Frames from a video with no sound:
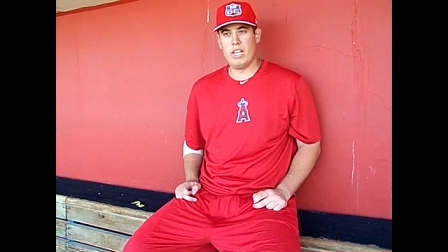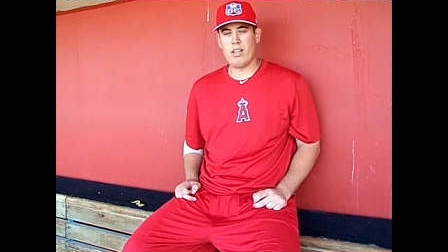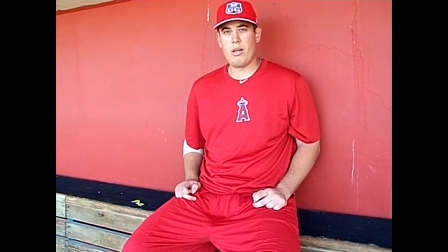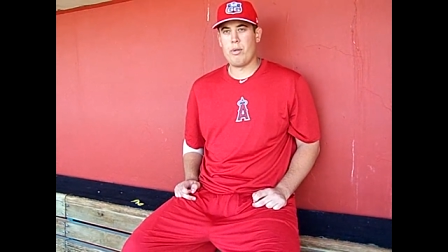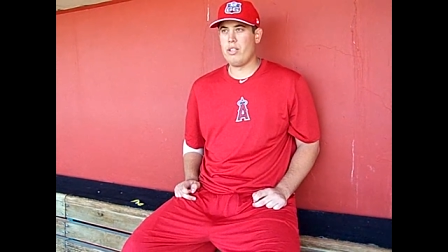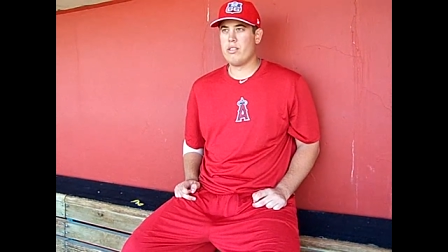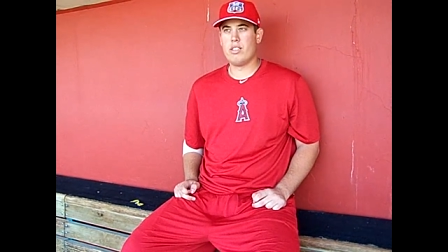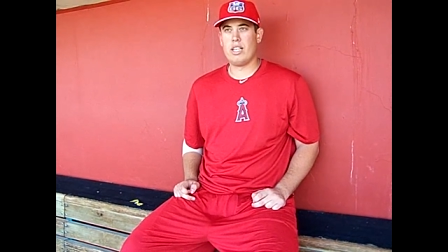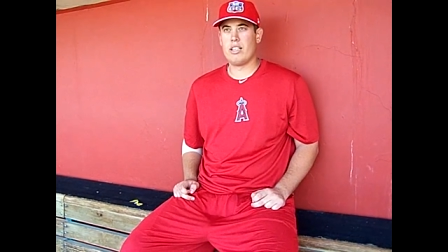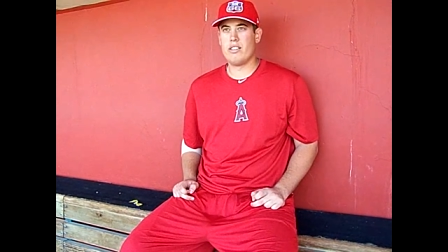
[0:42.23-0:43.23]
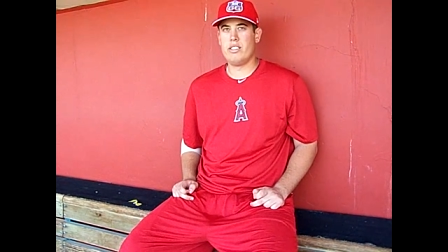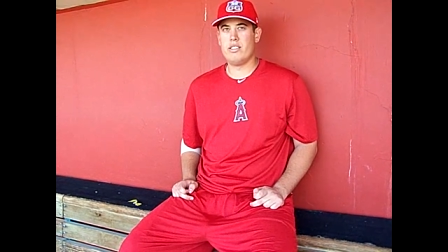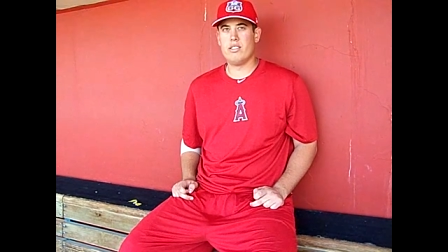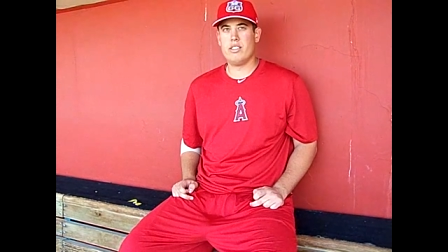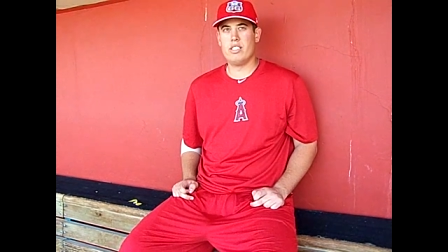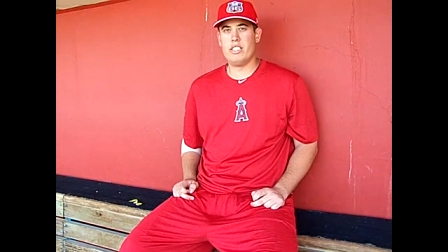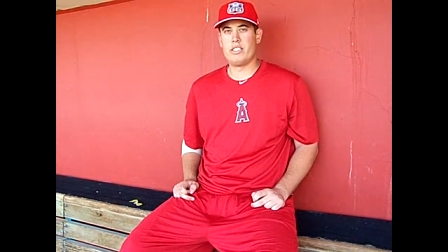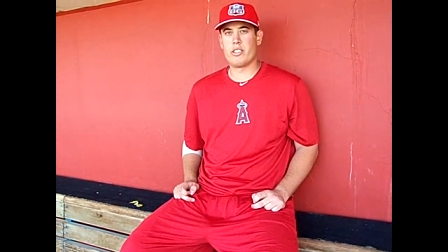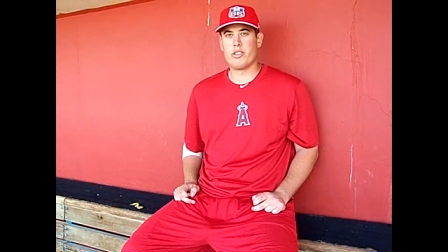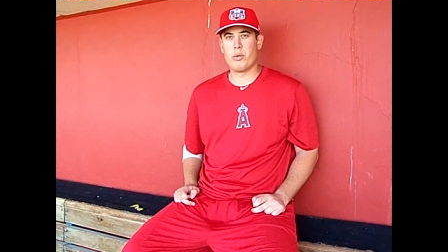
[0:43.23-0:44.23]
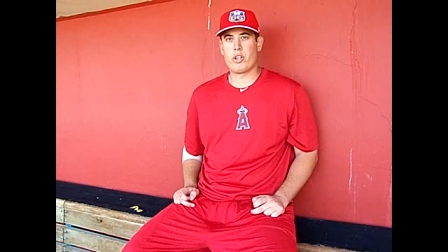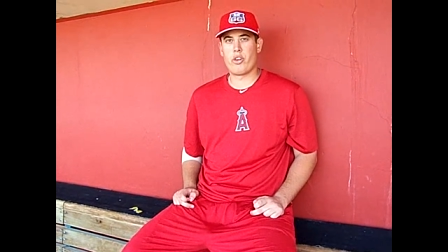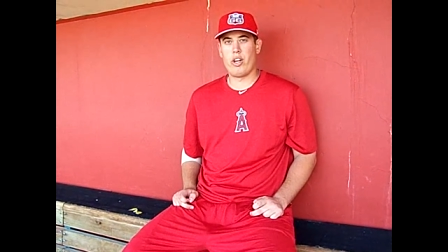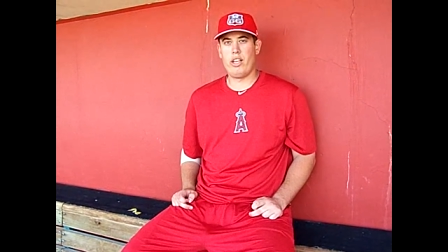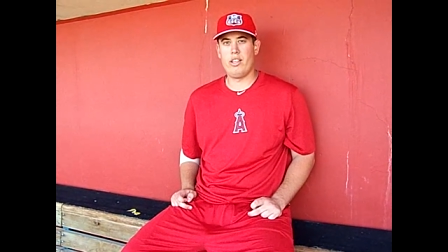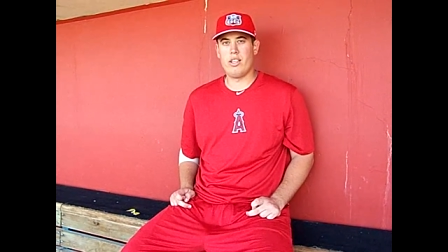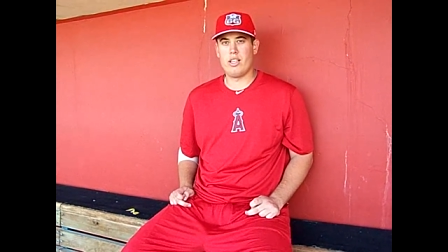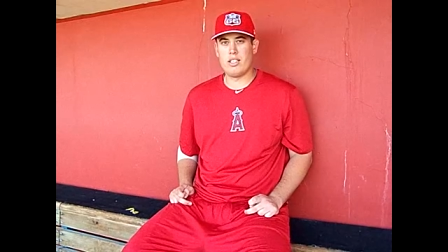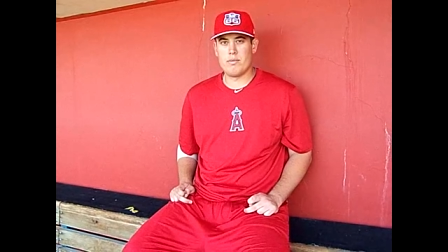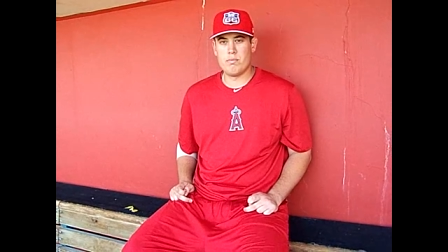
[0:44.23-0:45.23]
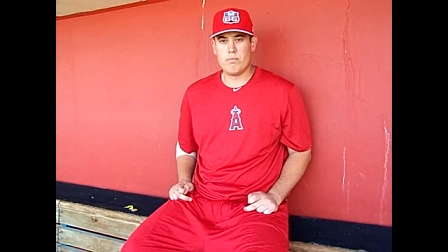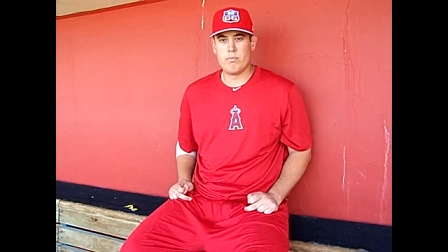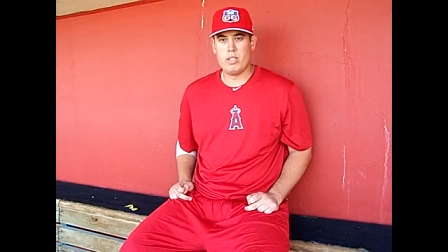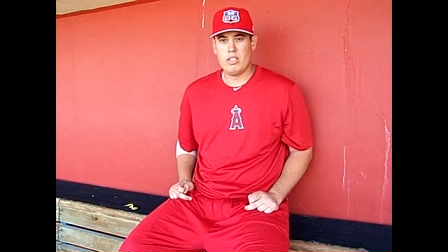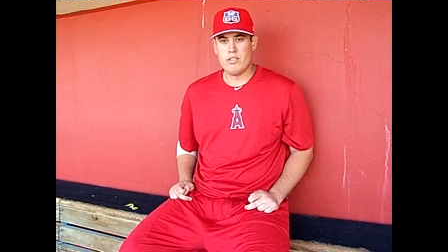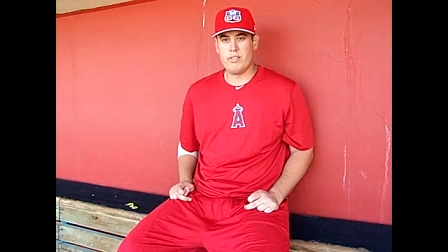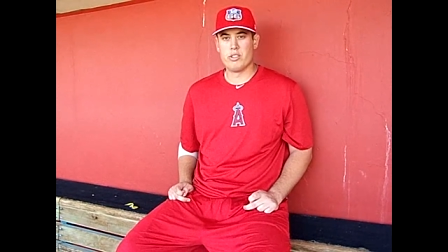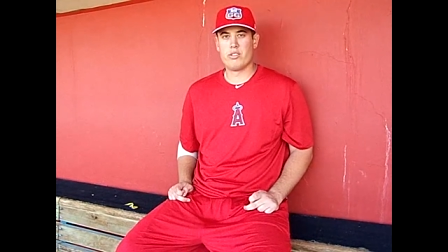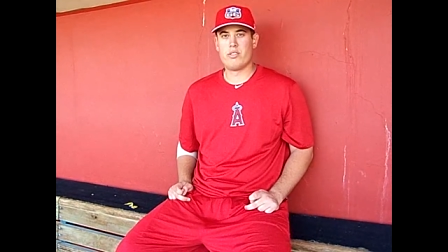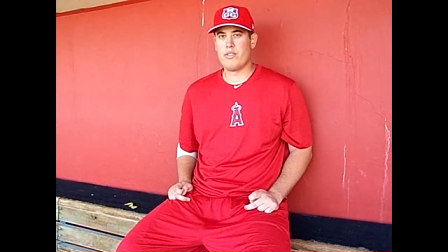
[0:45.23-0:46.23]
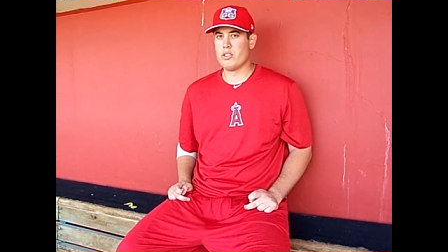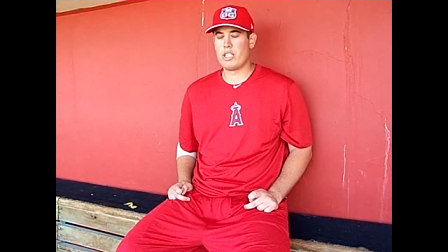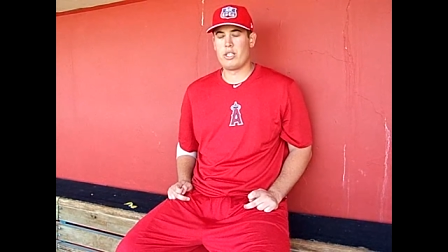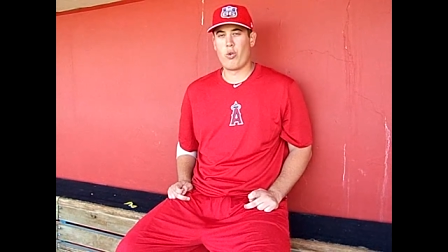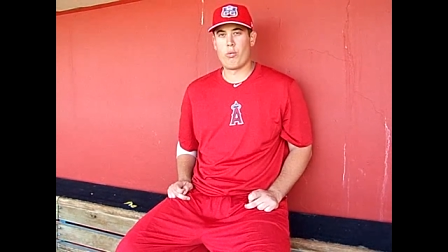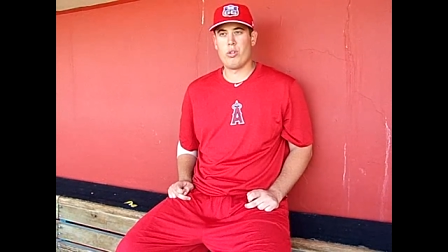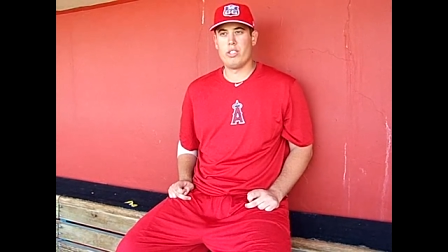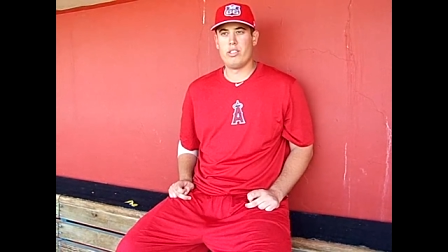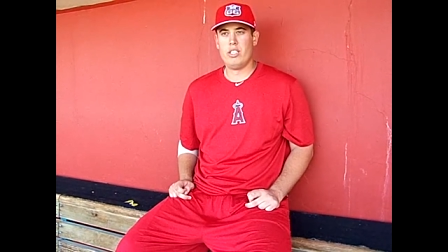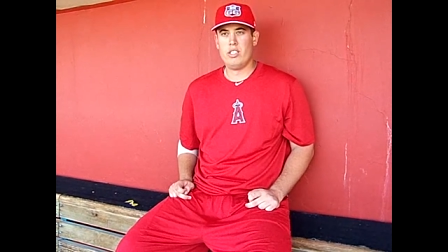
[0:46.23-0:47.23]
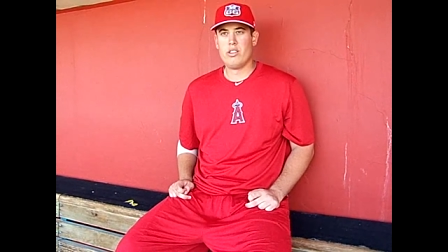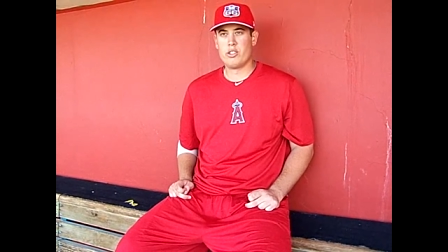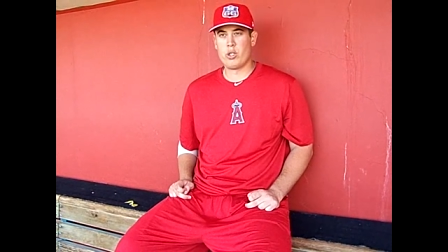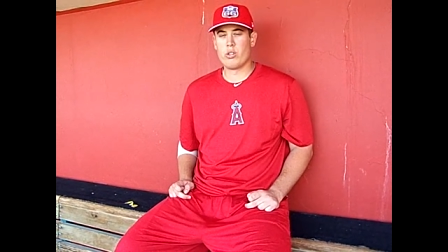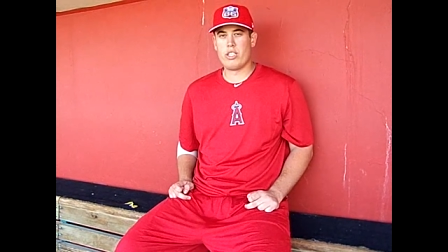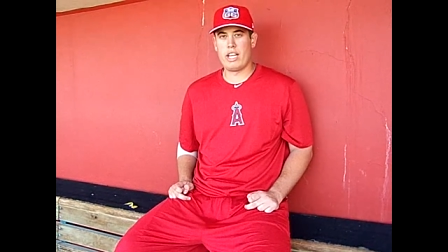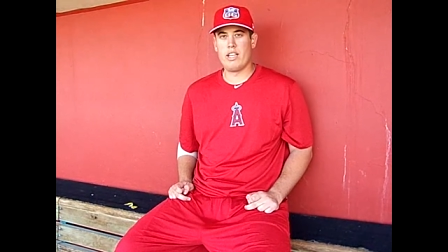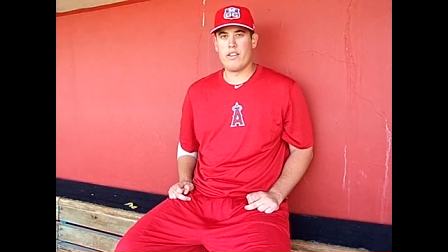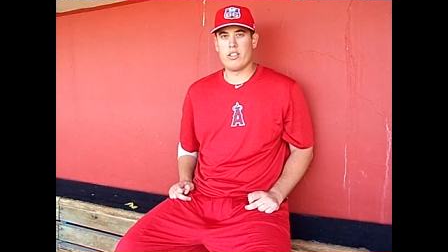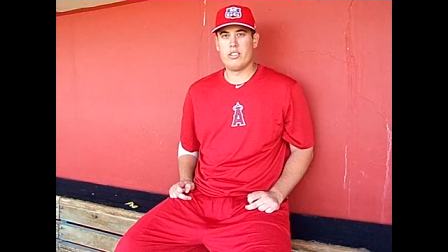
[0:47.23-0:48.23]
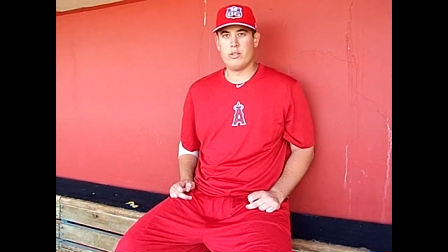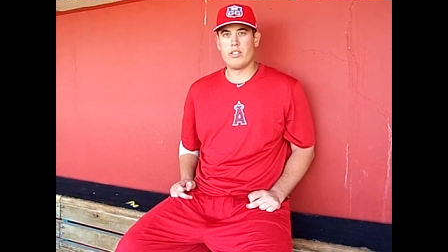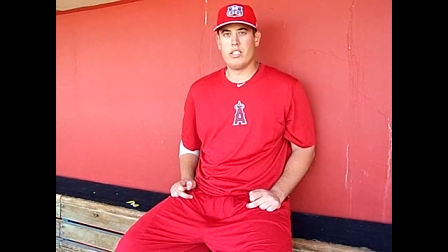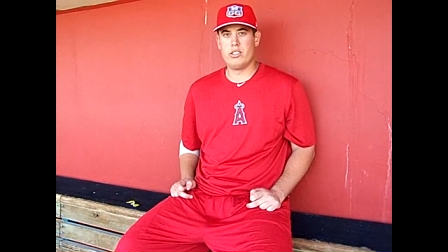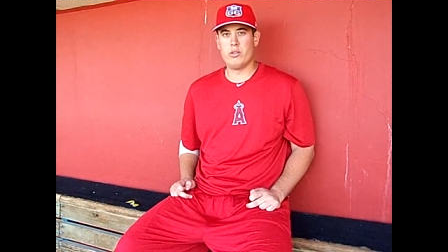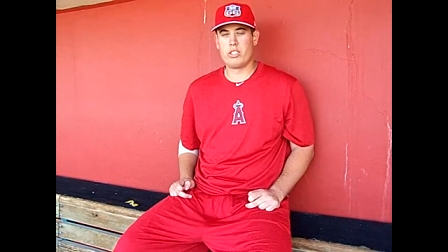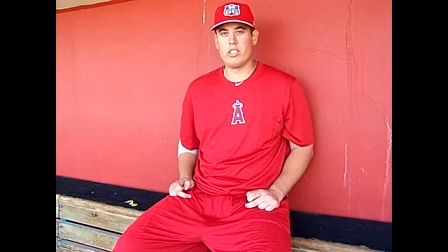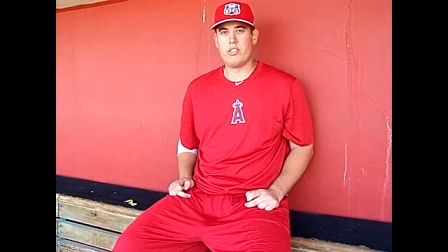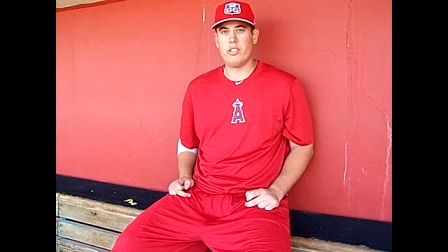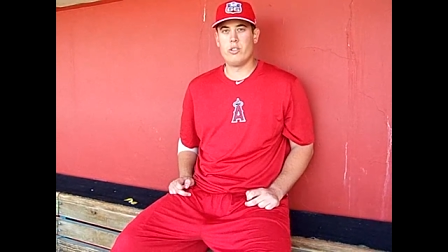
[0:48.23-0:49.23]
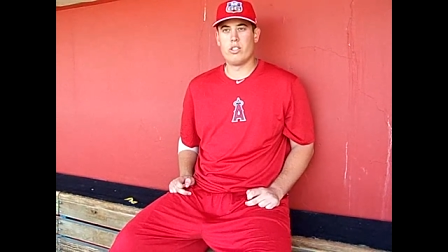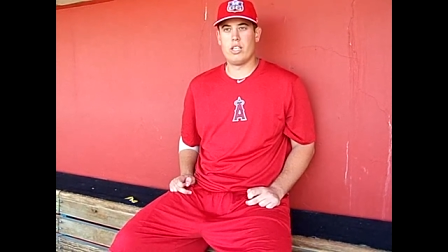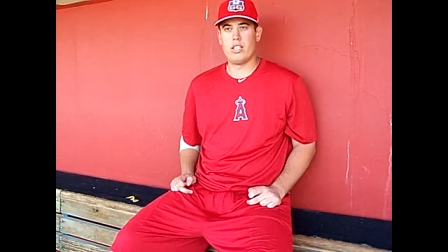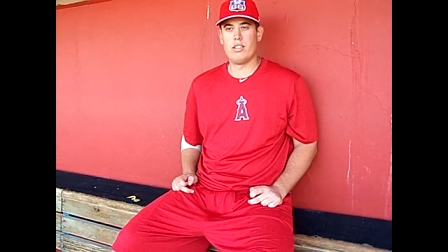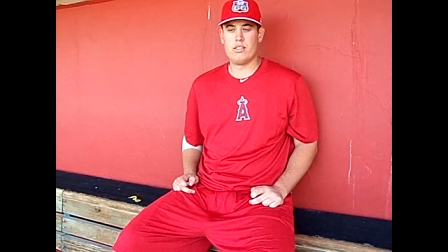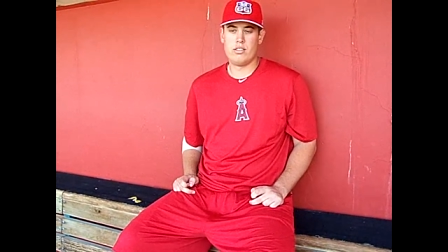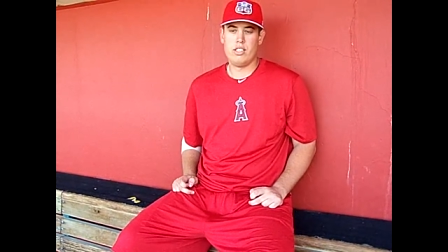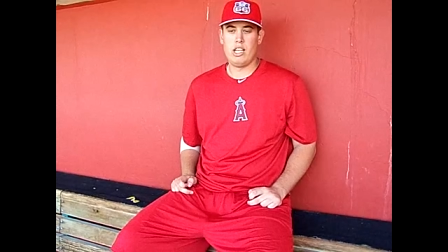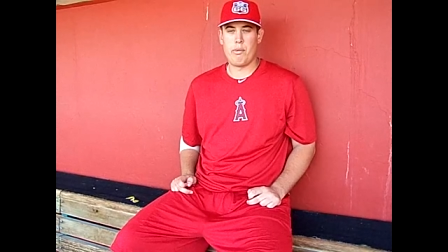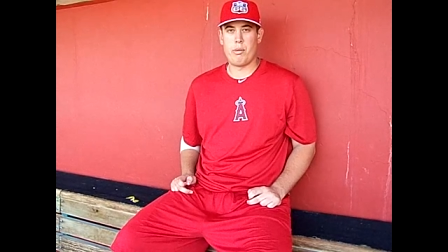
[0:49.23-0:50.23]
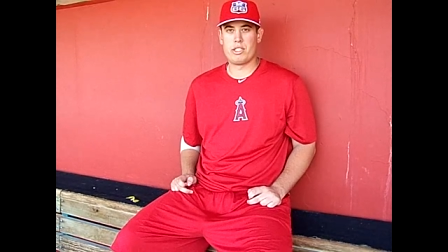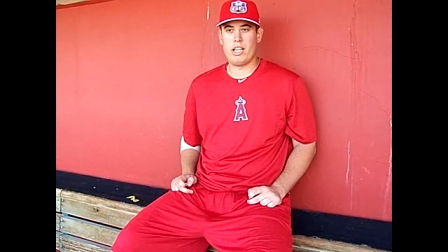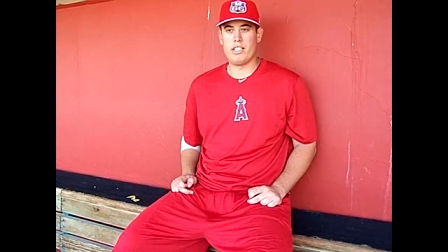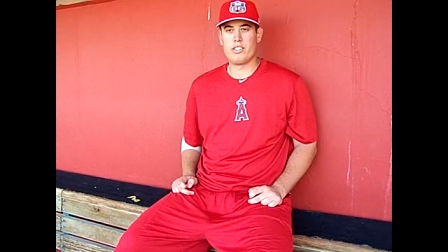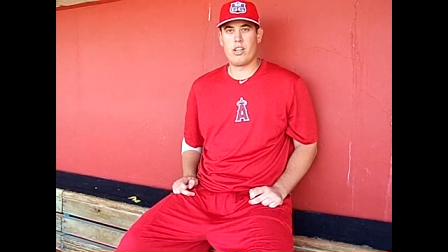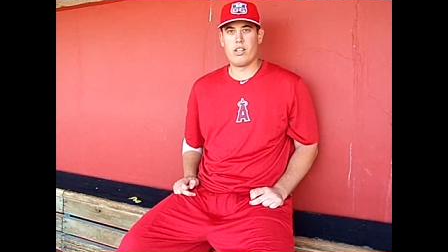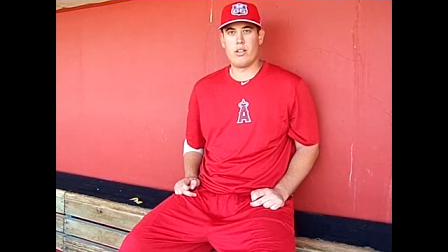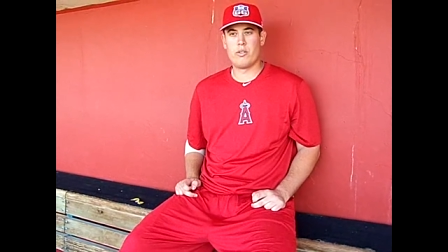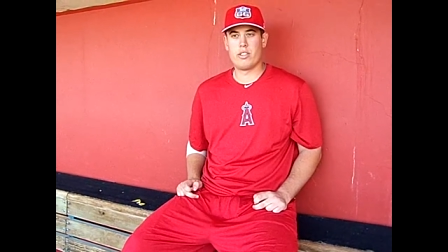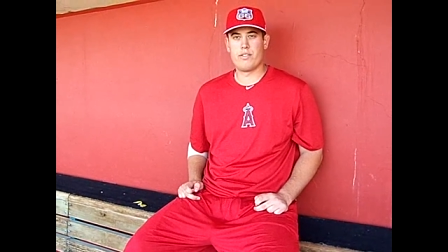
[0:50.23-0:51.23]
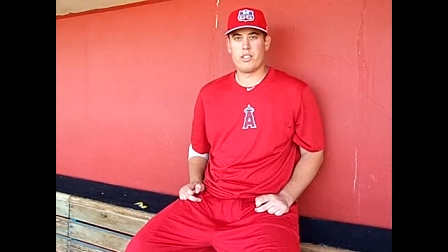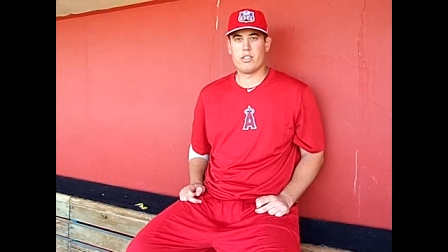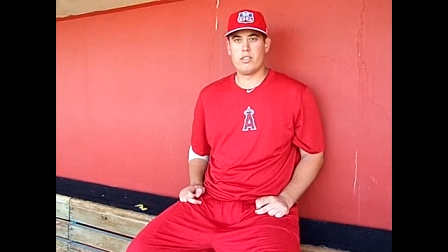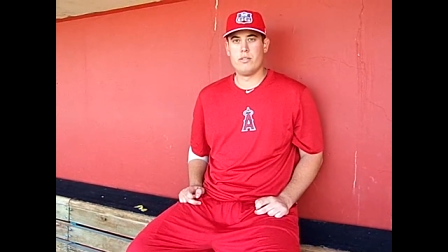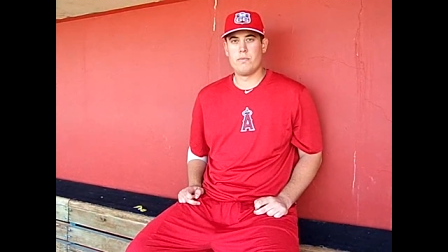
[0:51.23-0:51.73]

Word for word: Yeah, I mean, uh, the, the knee surgery went great. Um, feels feels like normal, and the shoulder's hanging in there. It's doing, it's doing good, too, and uh, I'm excited to start it over there first.